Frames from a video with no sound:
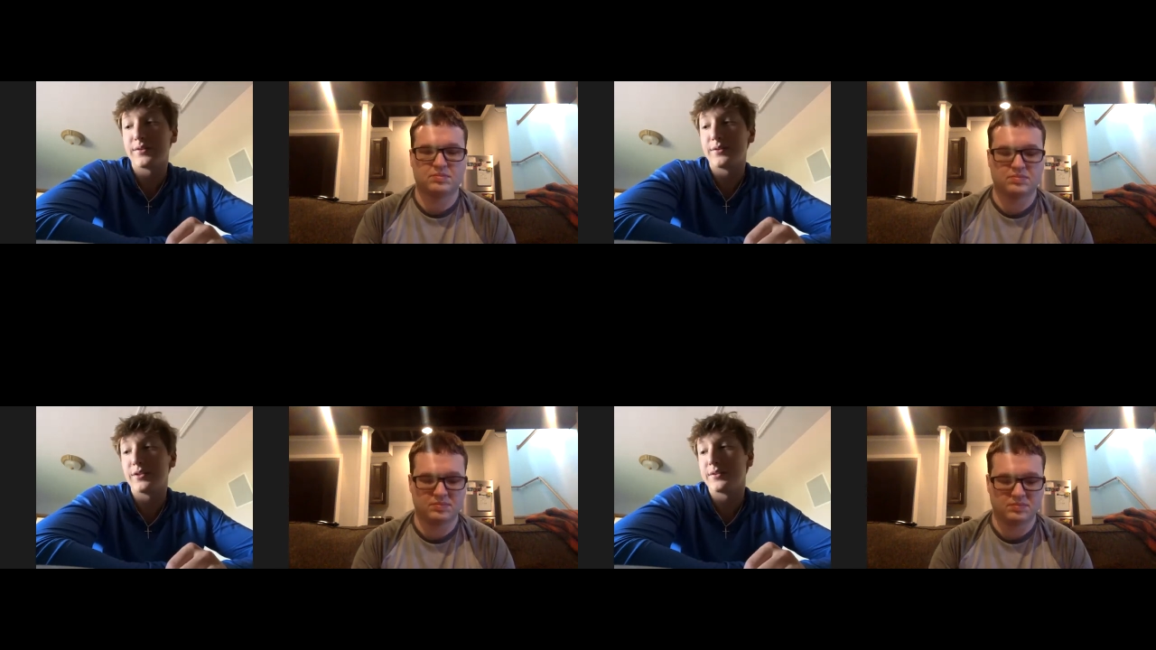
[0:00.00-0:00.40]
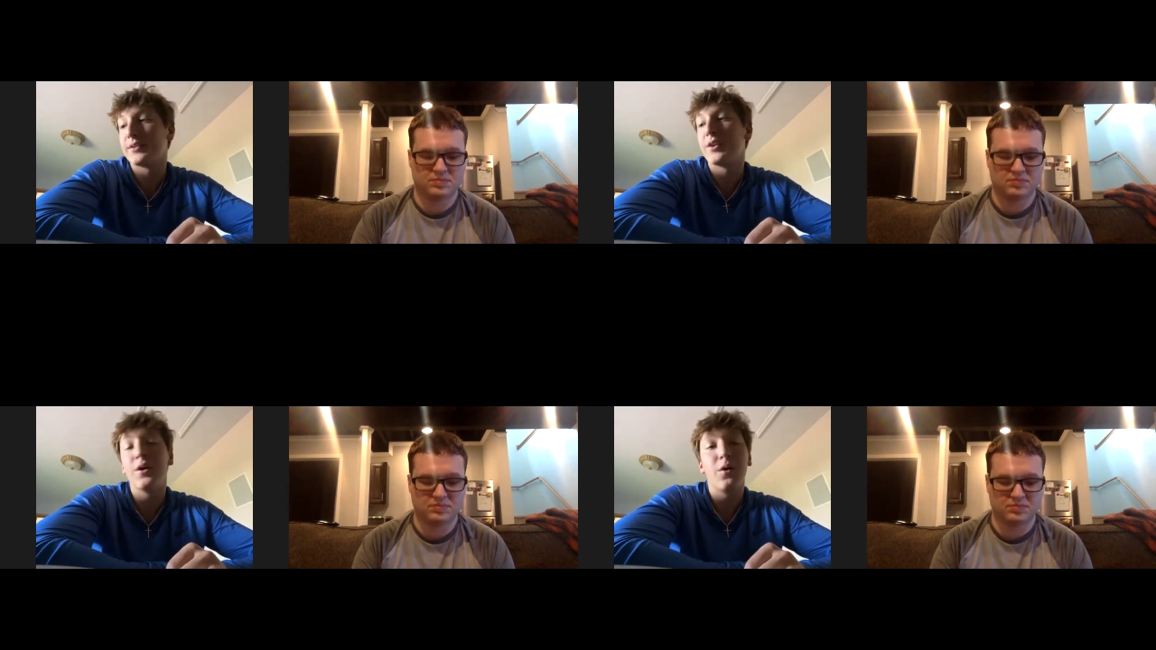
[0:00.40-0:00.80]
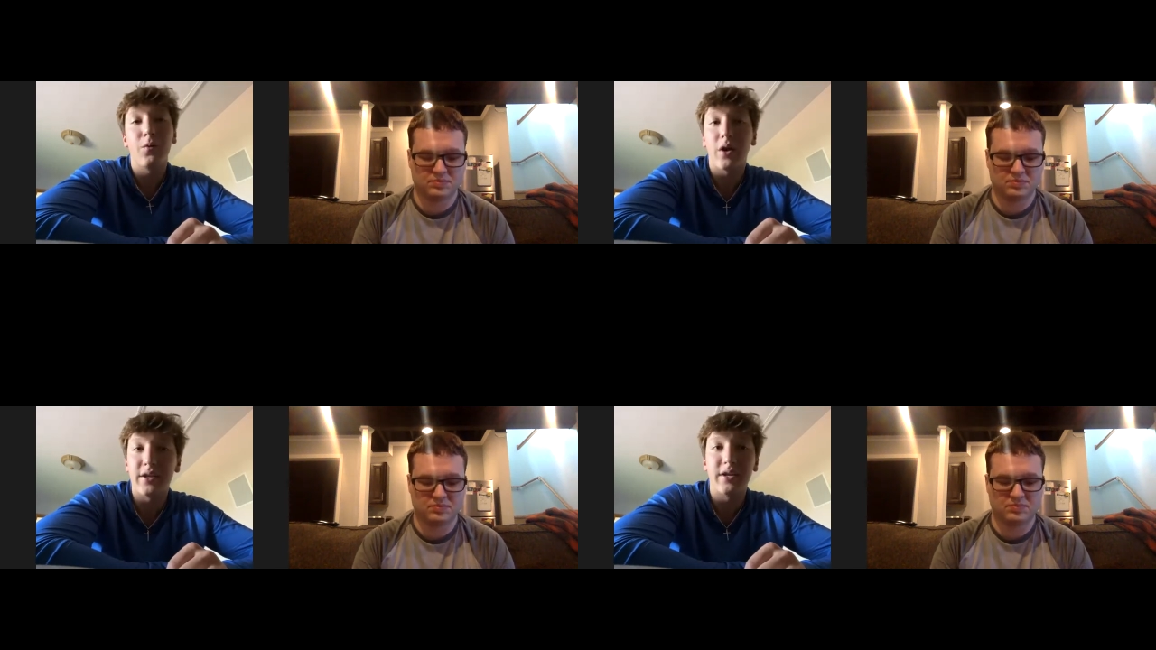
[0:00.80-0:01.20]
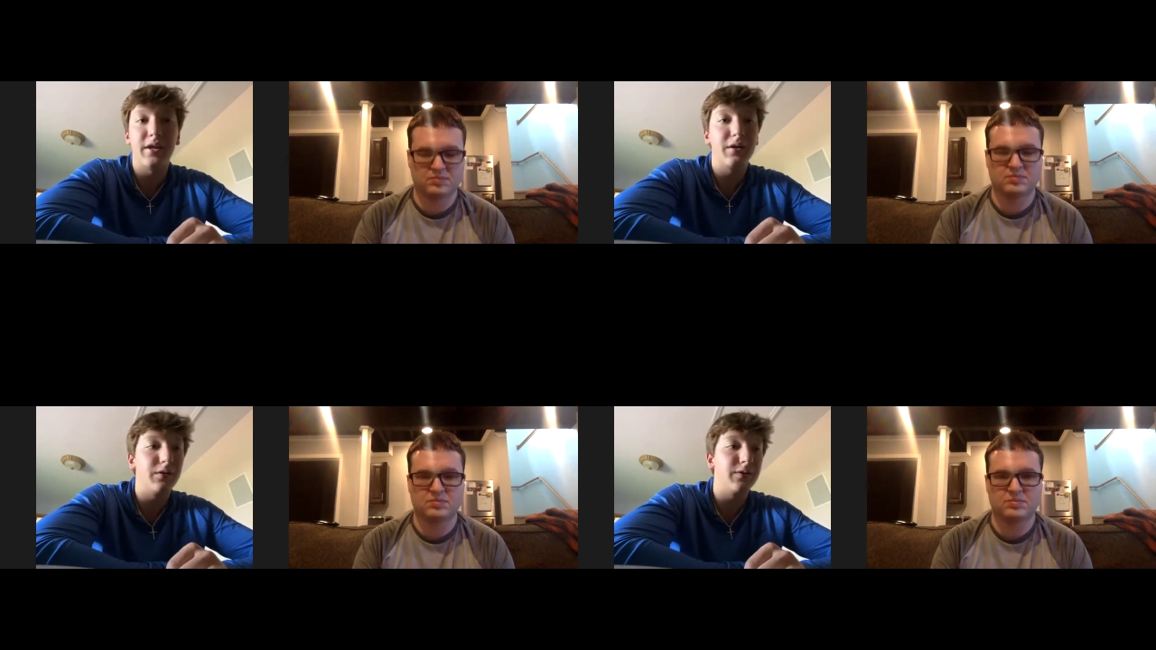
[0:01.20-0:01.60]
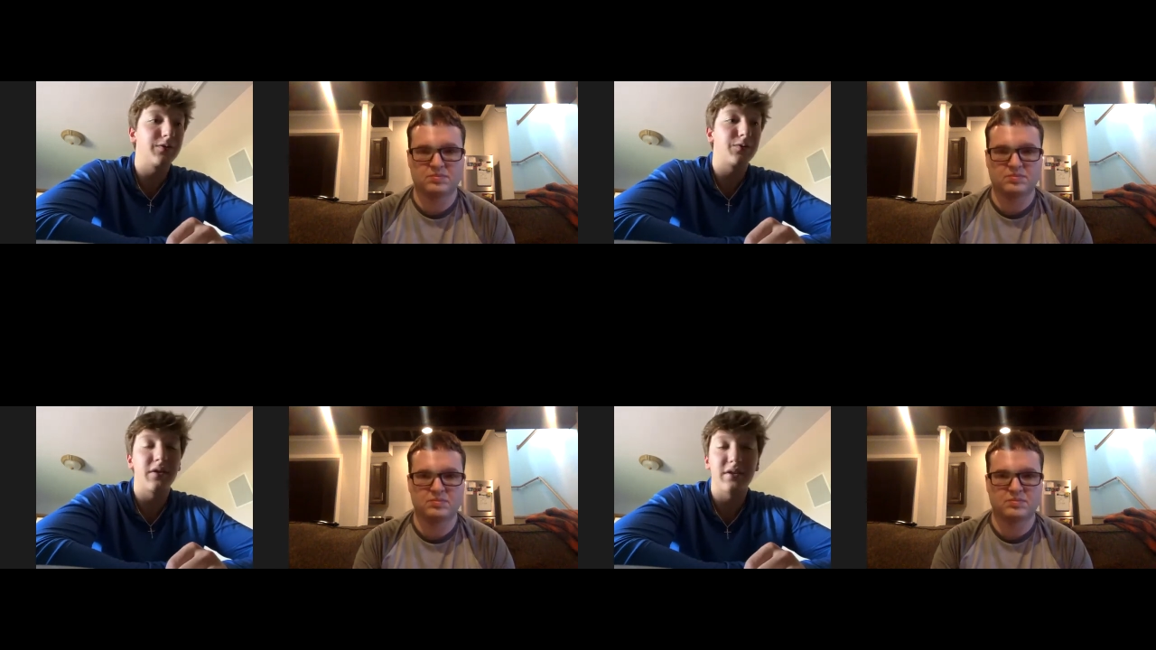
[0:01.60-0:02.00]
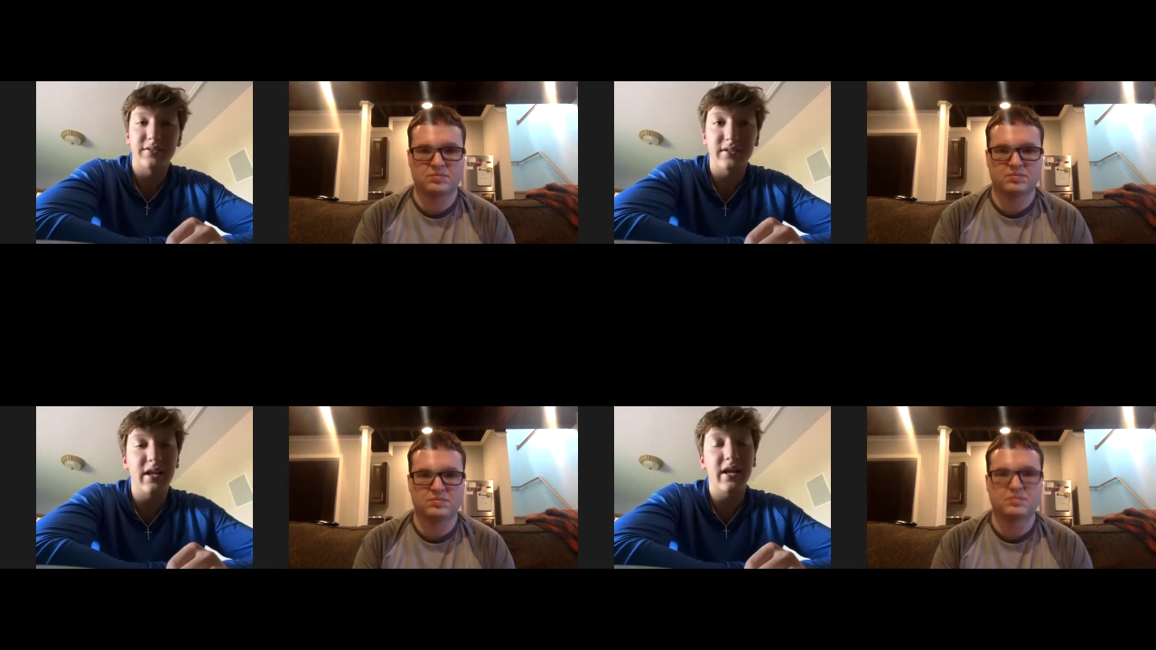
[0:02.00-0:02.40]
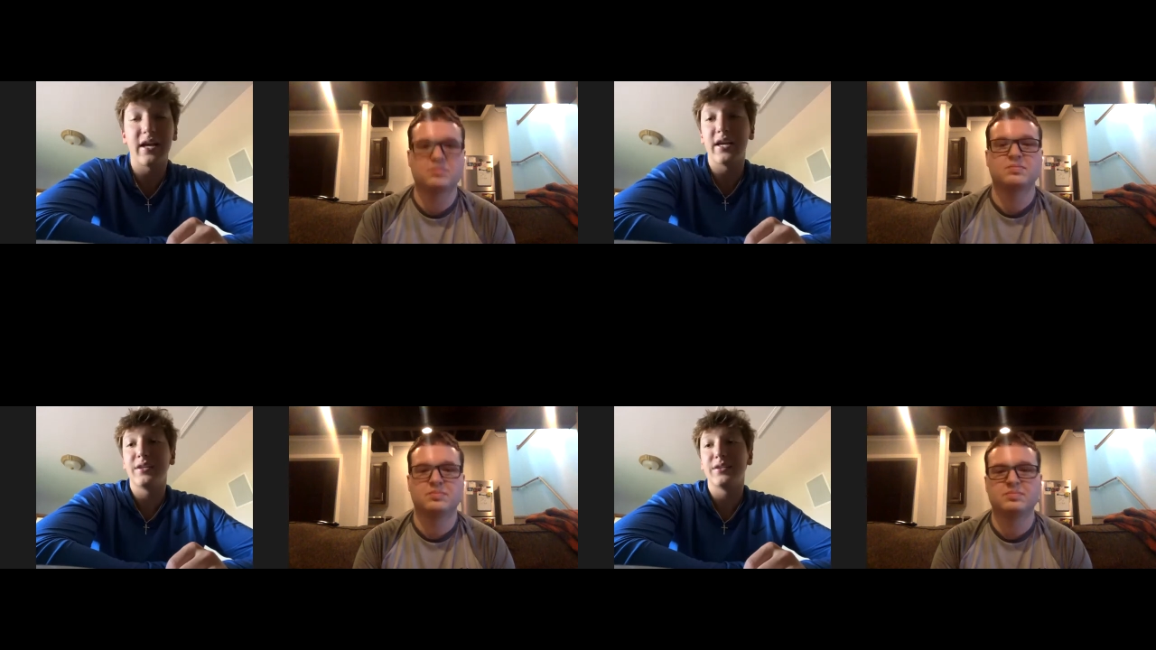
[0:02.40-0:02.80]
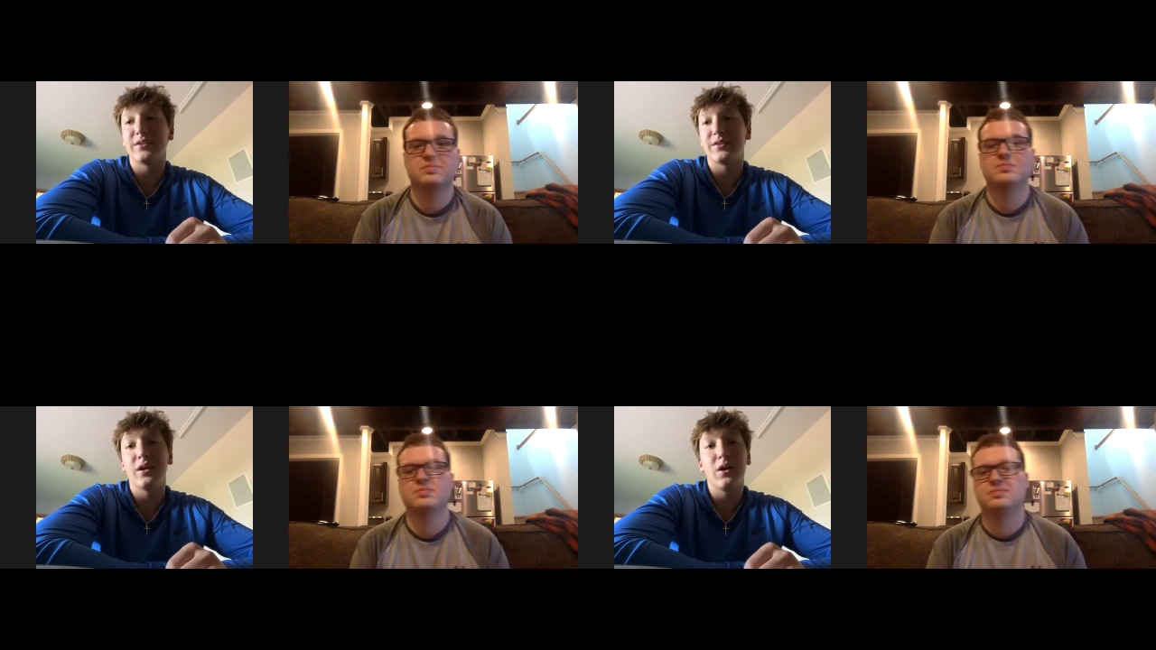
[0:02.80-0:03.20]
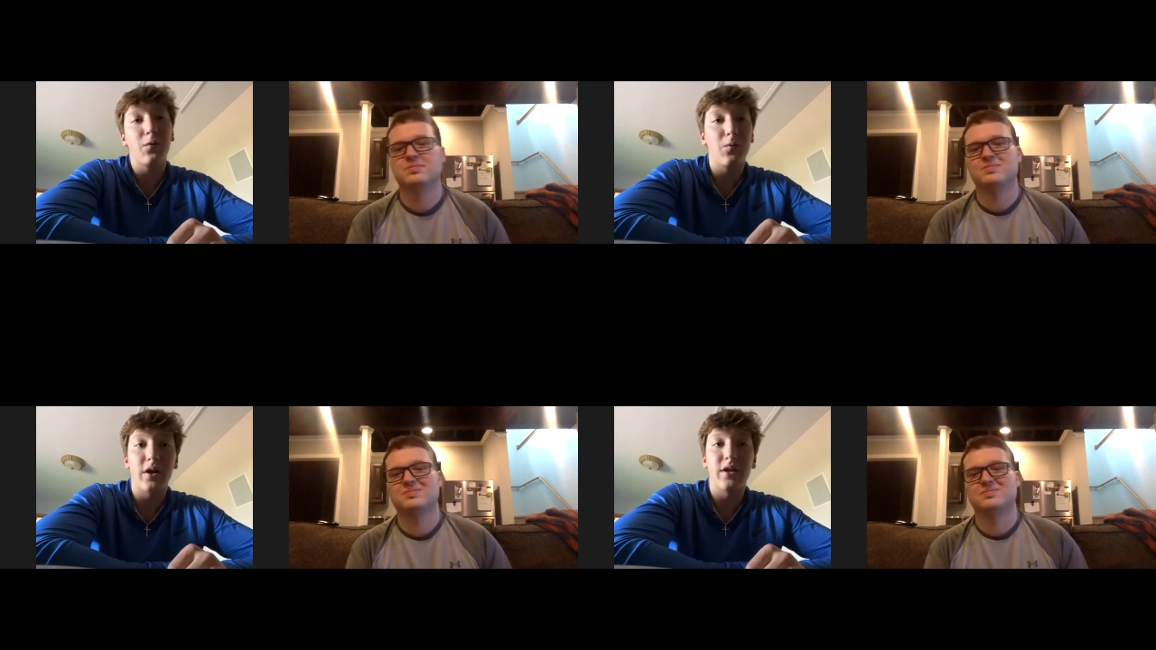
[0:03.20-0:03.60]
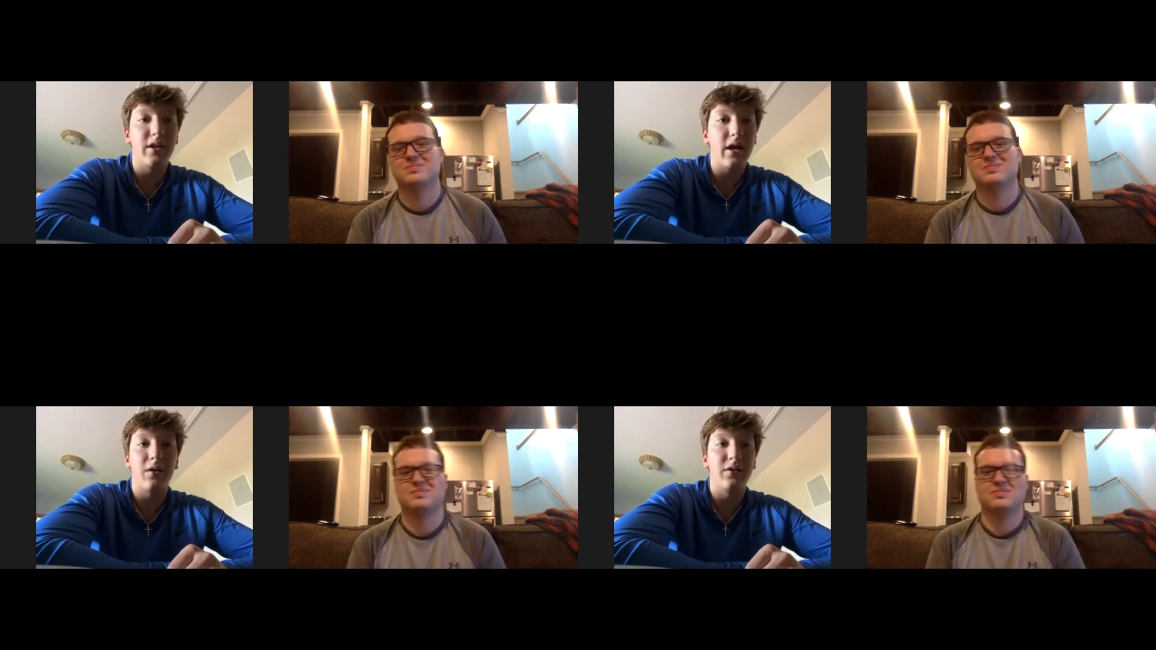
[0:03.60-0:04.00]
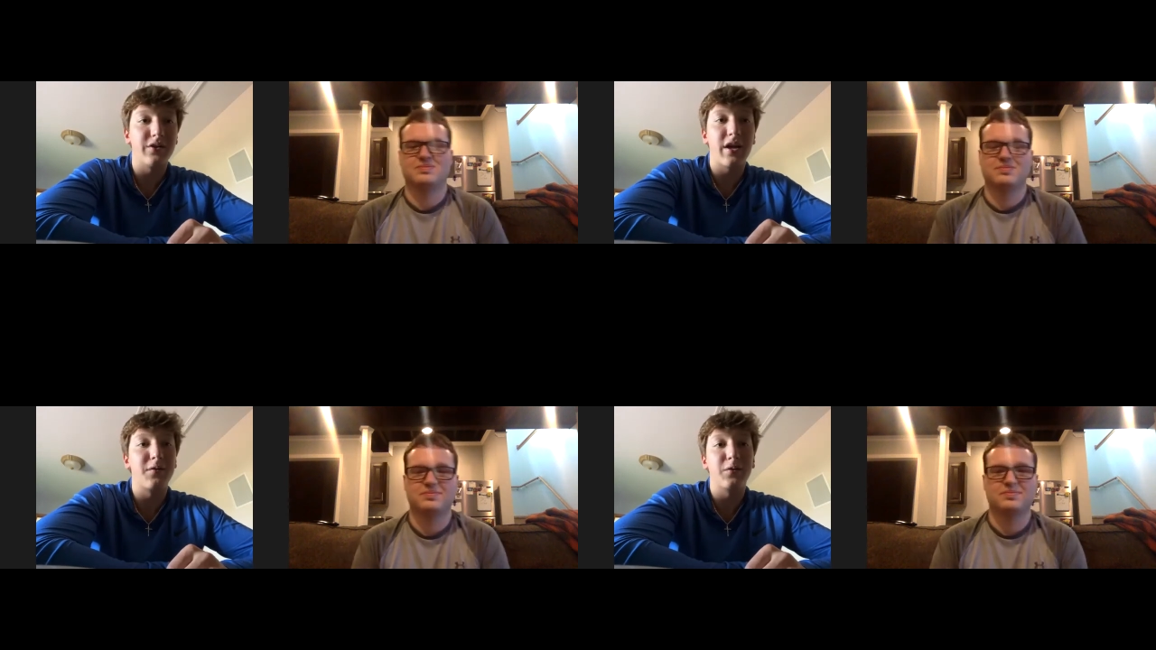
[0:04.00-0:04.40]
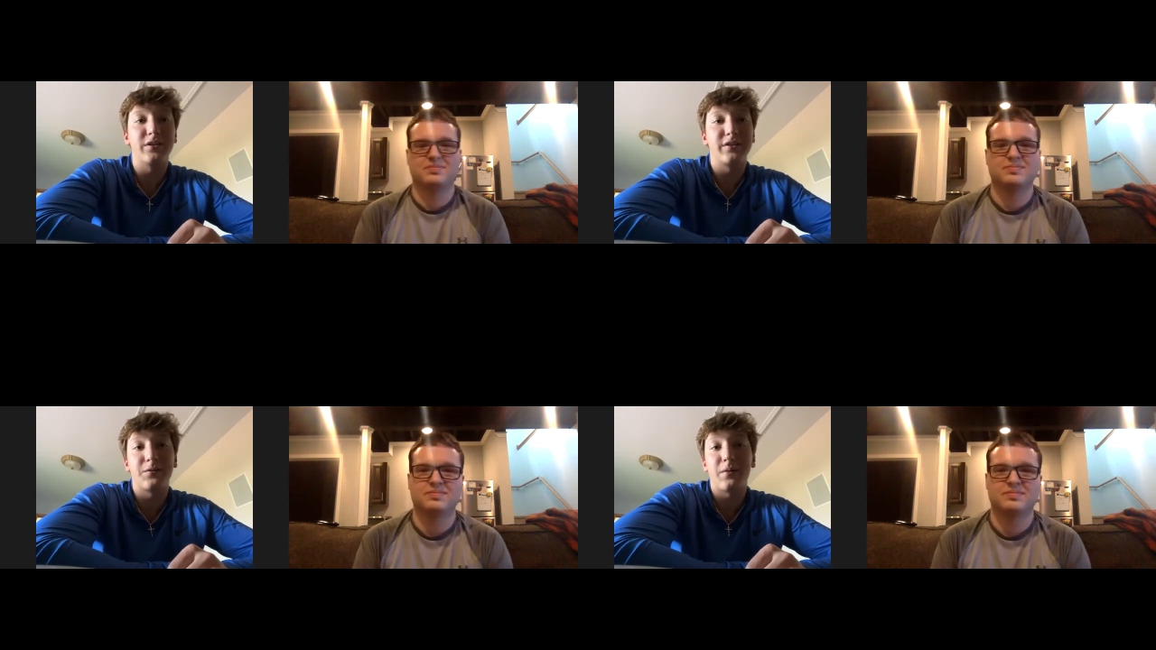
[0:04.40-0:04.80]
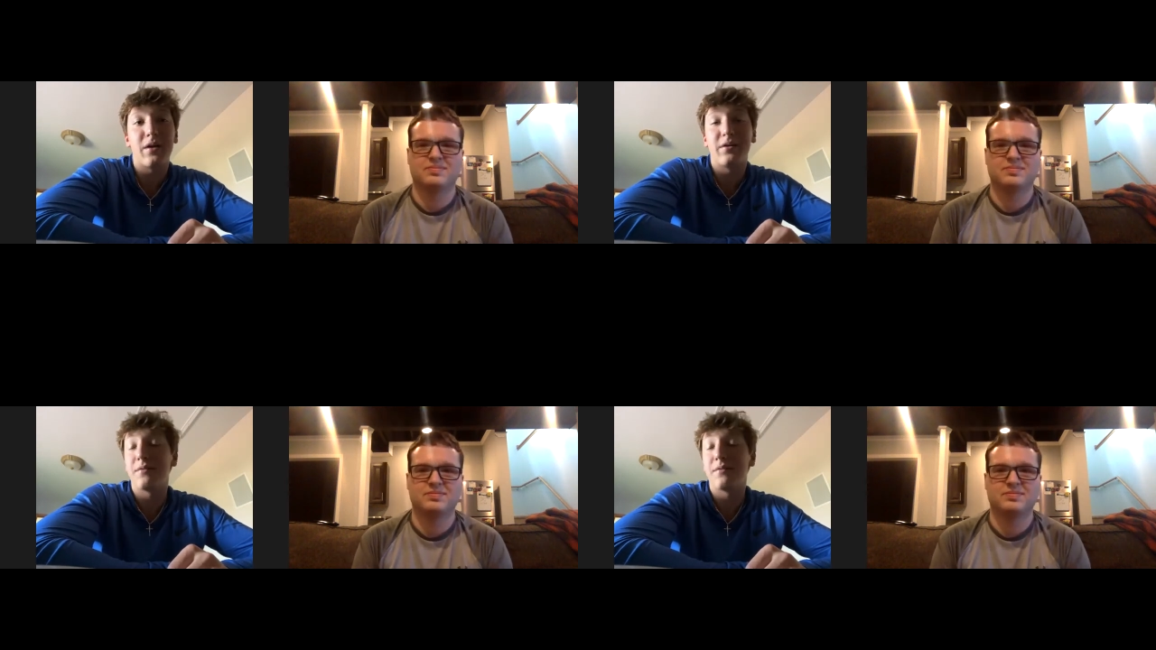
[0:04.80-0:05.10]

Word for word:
Speaker 1: So, just running hills, running the sled, just running in general, just around